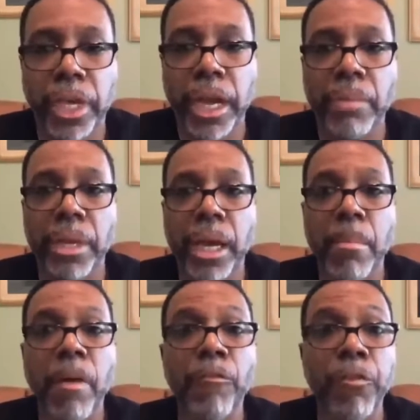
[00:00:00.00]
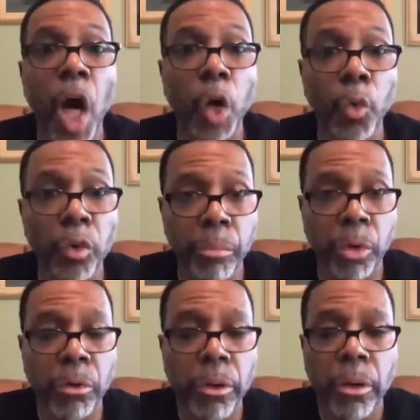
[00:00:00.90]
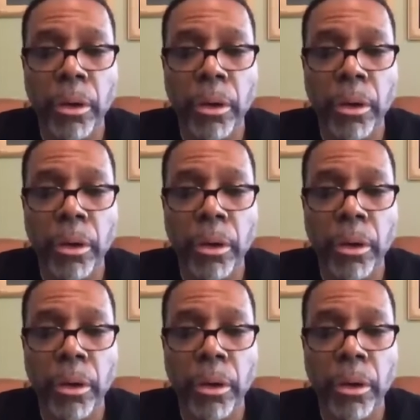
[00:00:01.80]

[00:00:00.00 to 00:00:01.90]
Can I become vulnerable?